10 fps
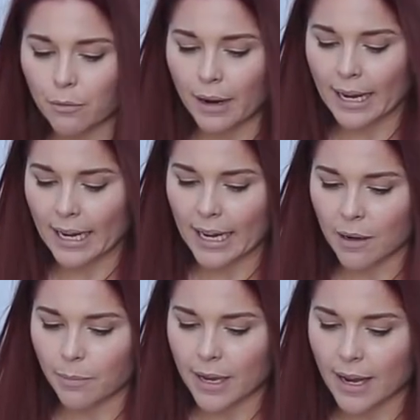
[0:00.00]

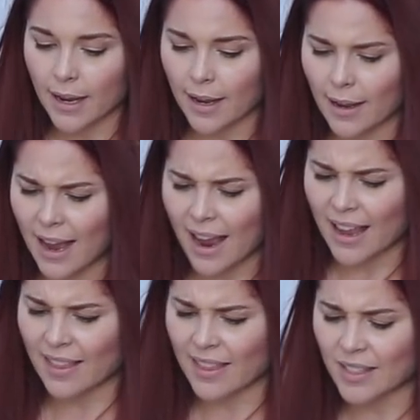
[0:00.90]
rated, but
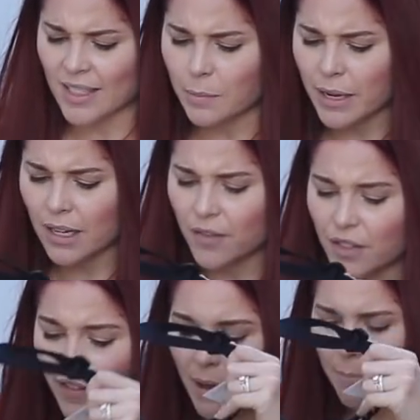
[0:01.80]
This is big enough
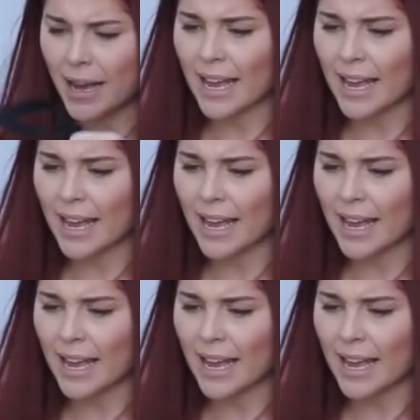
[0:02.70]
to fit my